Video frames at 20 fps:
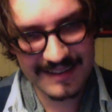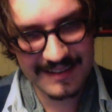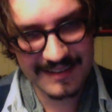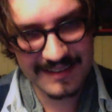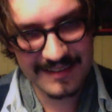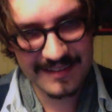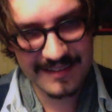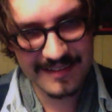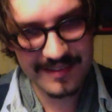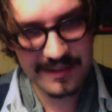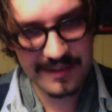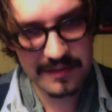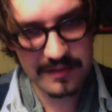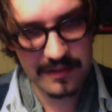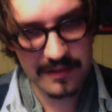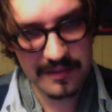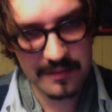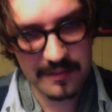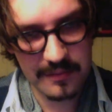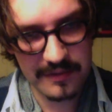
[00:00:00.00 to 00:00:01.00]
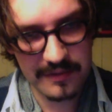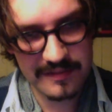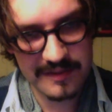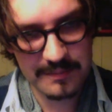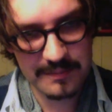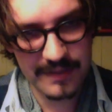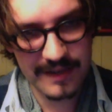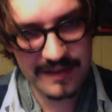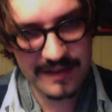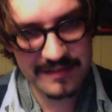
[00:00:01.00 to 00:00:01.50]
It's like the Monty
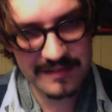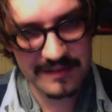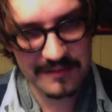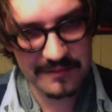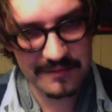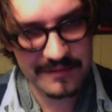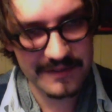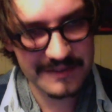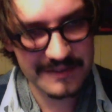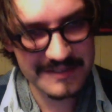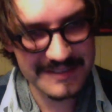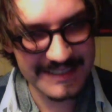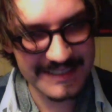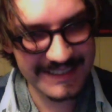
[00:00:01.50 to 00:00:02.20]
Python foot.